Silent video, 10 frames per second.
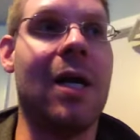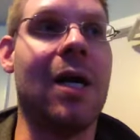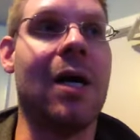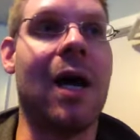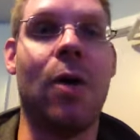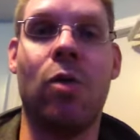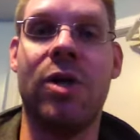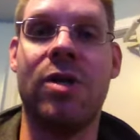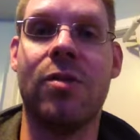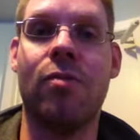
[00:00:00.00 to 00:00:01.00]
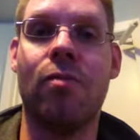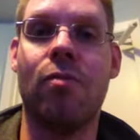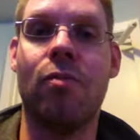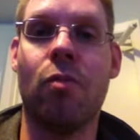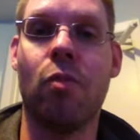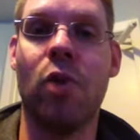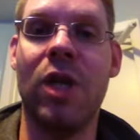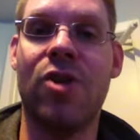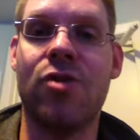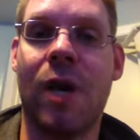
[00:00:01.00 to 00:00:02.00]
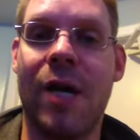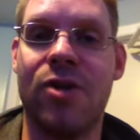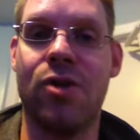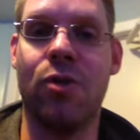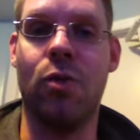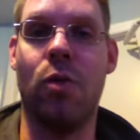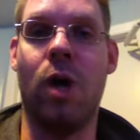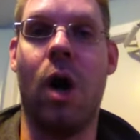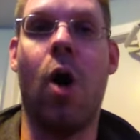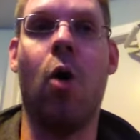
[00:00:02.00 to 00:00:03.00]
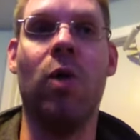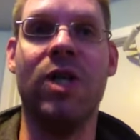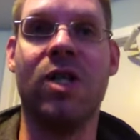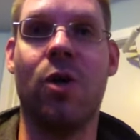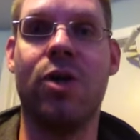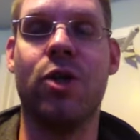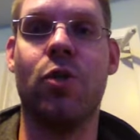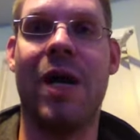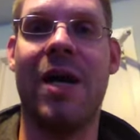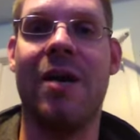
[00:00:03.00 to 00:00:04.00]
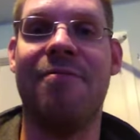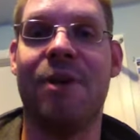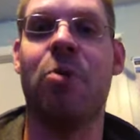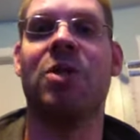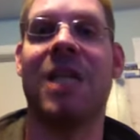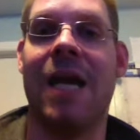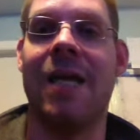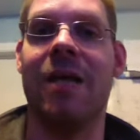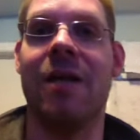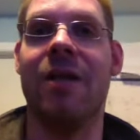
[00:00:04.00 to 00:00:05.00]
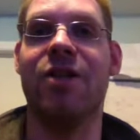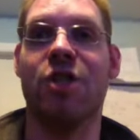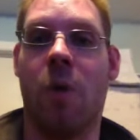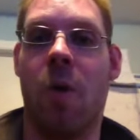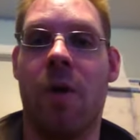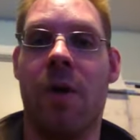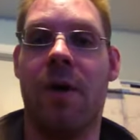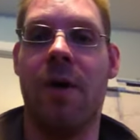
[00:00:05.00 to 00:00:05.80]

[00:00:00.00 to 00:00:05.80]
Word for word: Uh, I would really try to always go to a figure skating store,